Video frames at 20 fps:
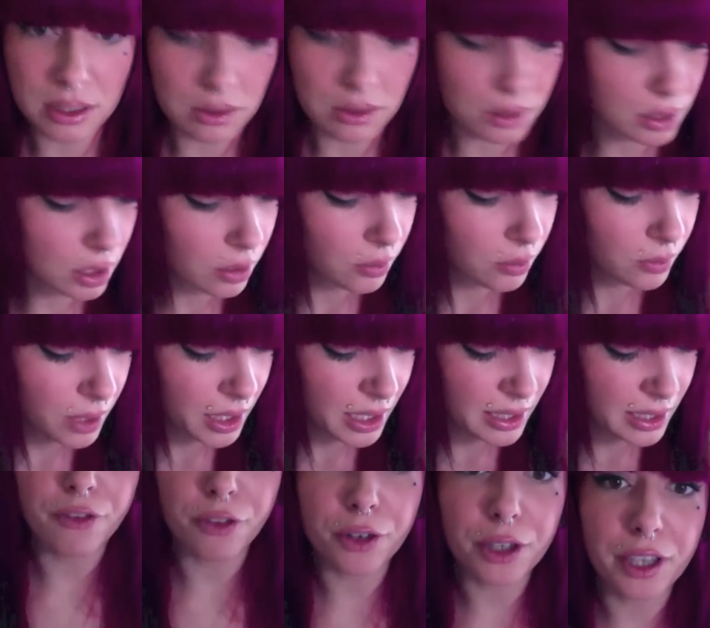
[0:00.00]
to know
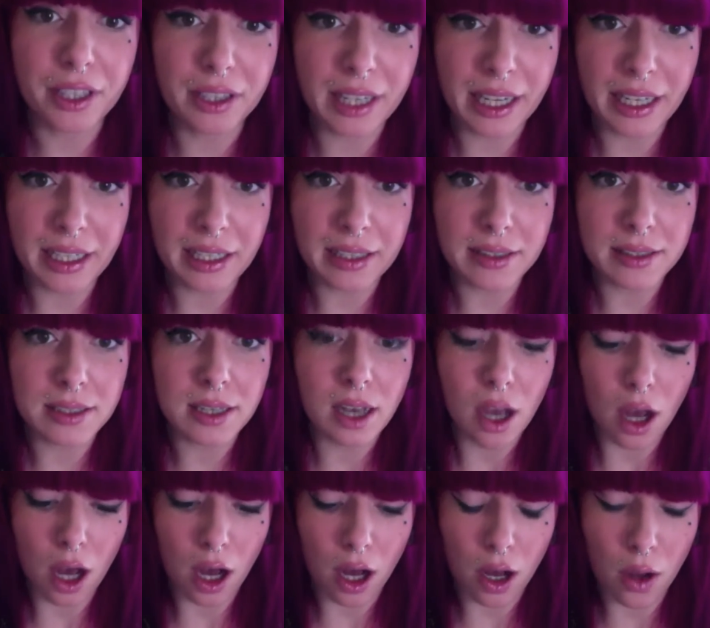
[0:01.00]
is for the ladies,
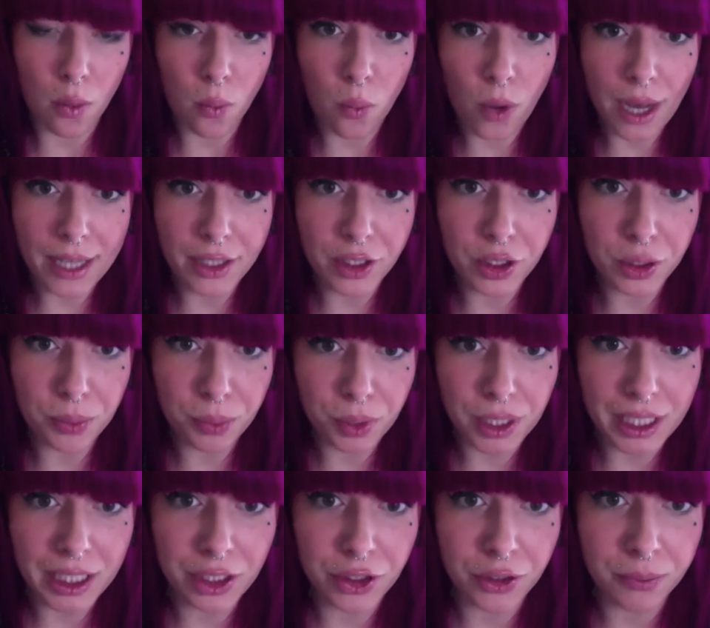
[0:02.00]
when you're
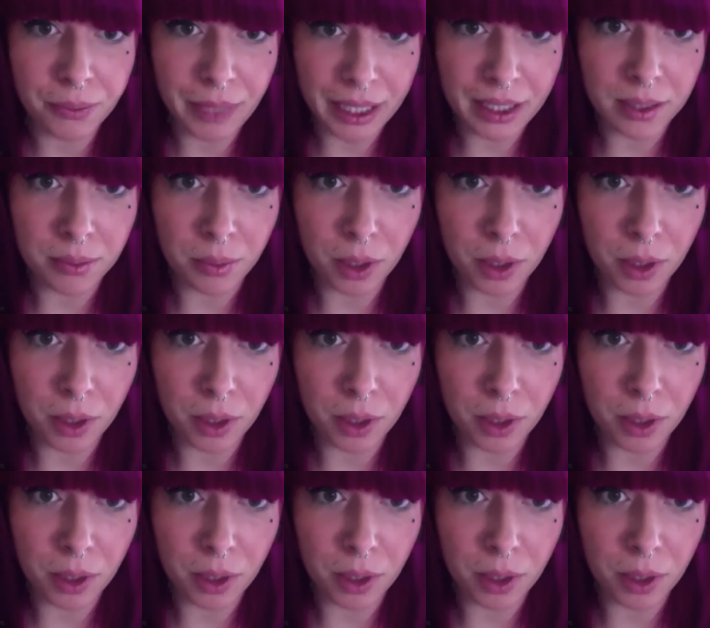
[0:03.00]
putting your makeup